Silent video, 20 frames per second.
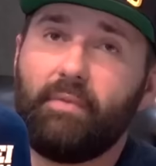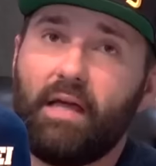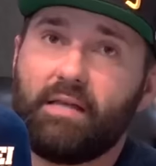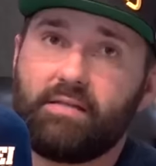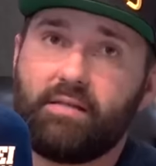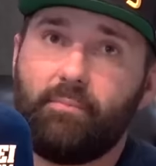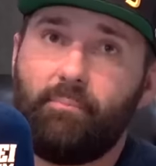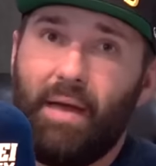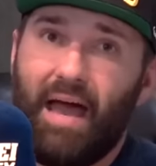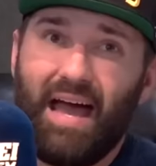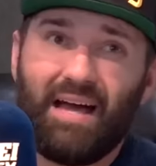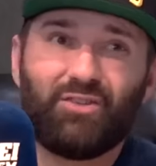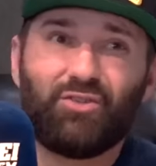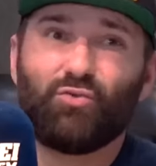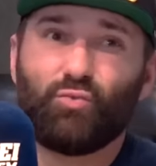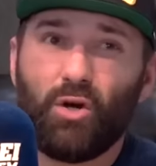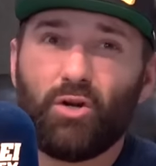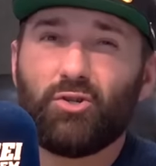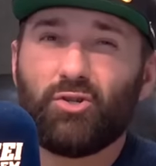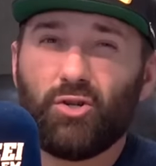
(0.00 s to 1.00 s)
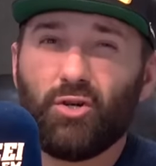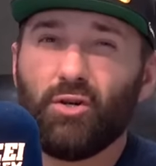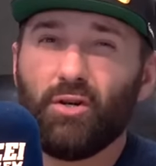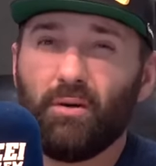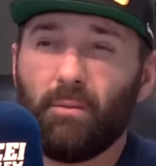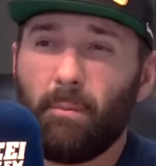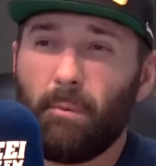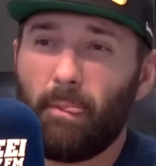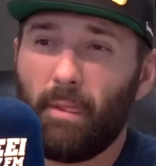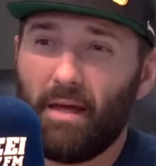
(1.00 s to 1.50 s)
as a pass
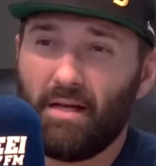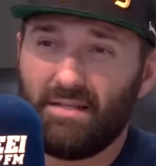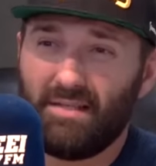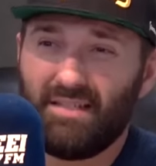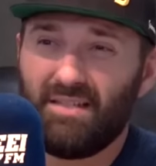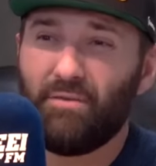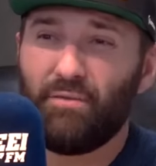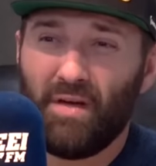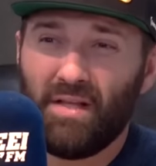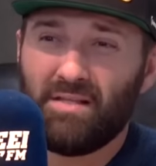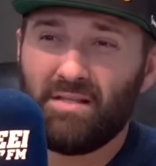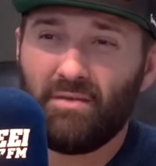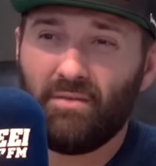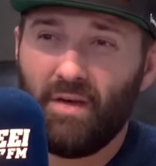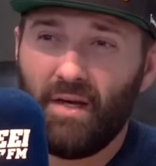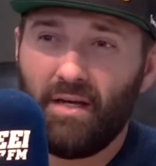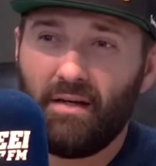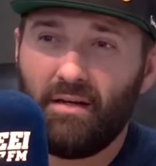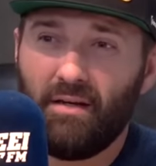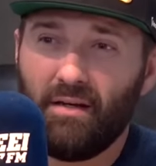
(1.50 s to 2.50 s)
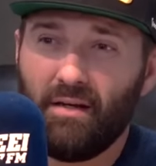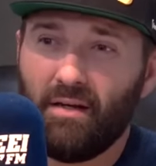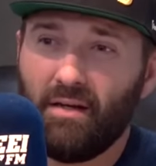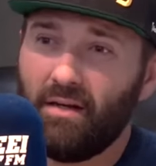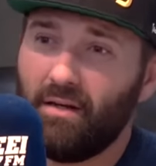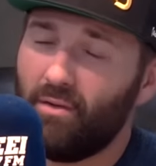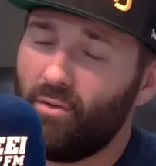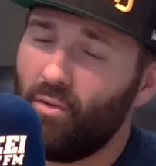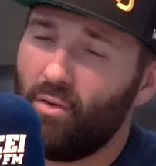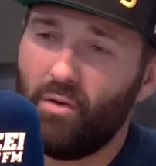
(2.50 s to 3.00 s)
rusher, as a defensive end,
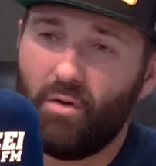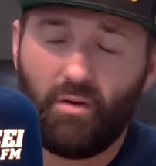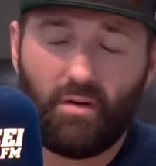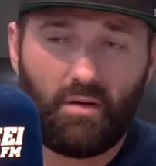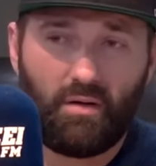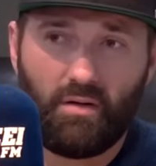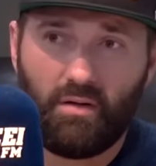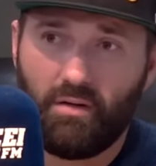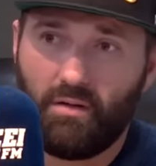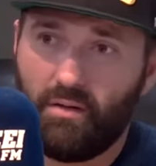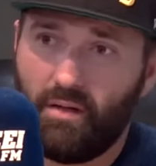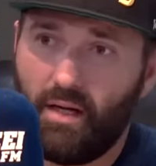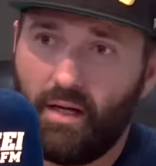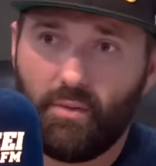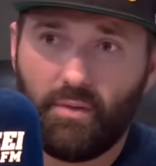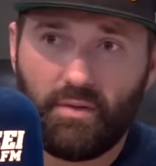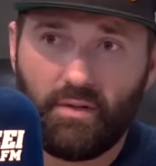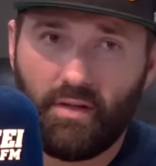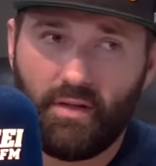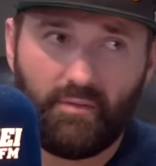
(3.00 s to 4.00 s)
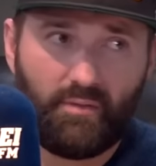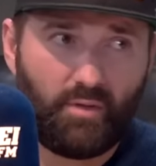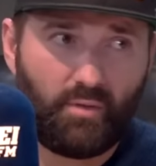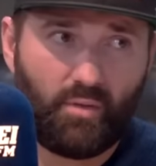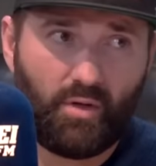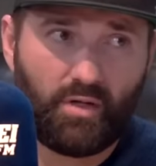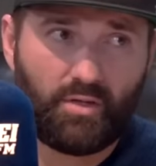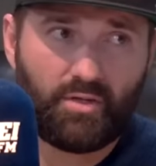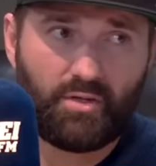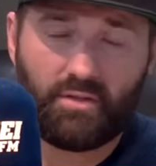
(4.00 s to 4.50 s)
oh, I would love to
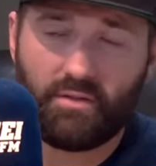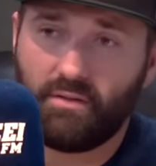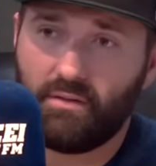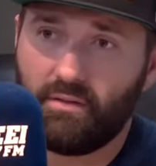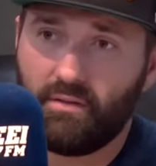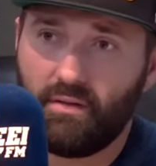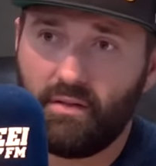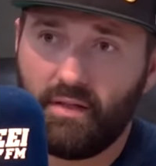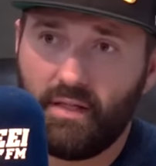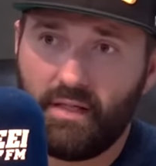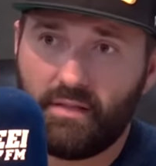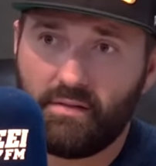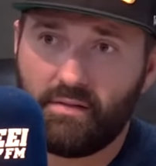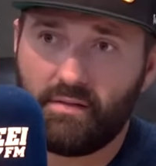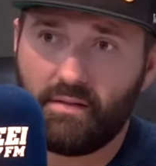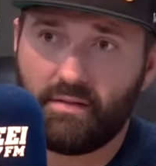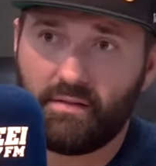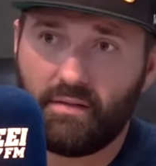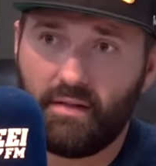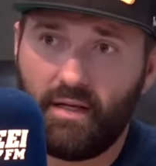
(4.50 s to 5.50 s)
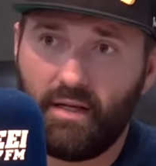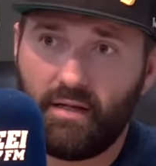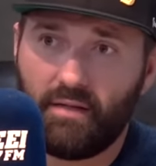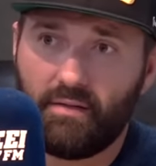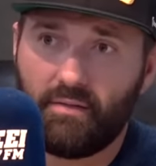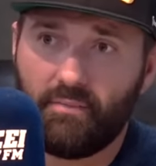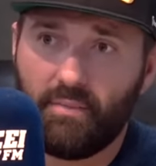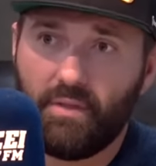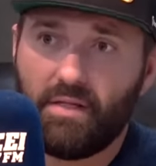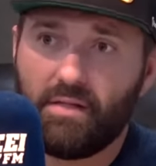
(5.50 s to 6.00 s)
rush against this
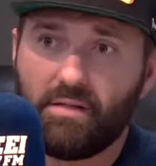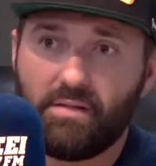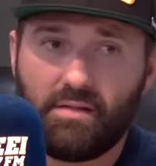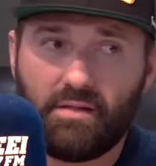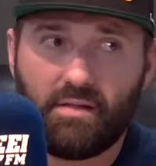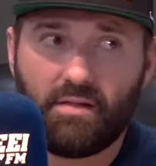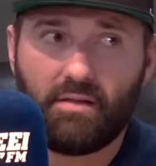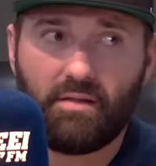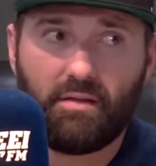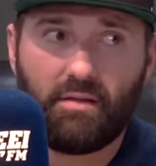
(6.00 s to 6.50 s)
line because